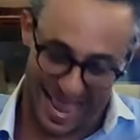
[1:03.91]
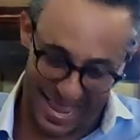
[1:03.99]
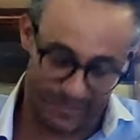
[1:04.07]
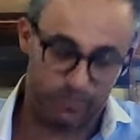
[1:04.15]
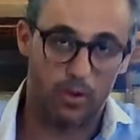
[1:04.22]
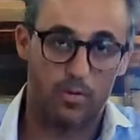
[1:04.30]

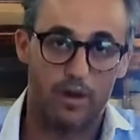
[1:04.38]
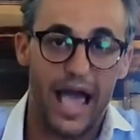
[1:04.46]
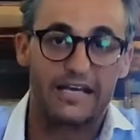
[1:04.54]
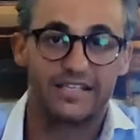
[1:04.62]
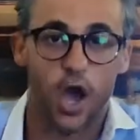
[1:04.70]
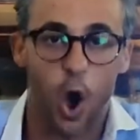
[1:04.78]
It probably
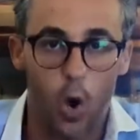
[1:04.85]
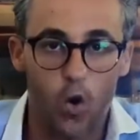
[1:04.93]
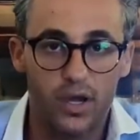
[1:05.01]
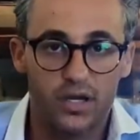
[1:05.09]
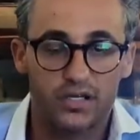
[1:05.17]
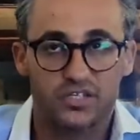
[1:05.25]
has
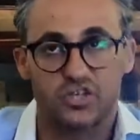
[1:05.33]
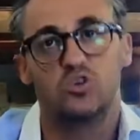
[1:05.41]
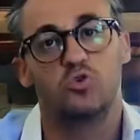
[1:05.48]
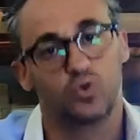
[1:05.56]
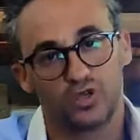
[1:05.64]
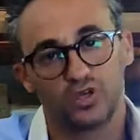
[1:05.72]
oak, so
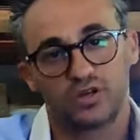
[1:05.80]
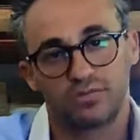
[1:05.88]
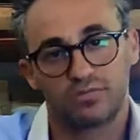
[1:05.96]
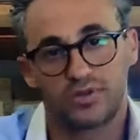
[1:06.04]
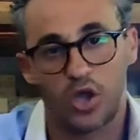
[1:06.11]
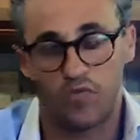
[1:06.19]
you
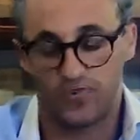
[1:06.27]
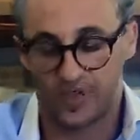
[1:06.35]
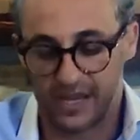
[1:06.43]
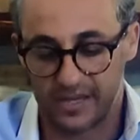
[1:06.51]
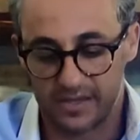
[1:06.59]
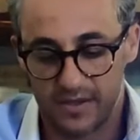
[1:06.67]
wouldn't go for
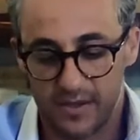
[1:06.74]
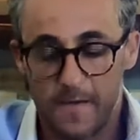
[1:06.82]
that.